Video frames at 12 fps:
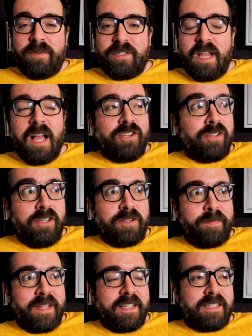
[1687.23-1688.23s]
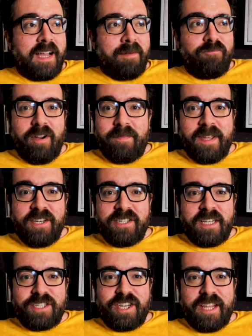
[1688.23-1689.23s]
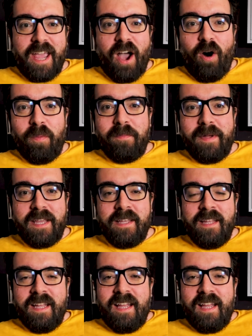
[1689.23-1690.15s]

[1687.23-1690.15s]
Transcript: As, as, soon as I pick this camera up, he just has to get on me.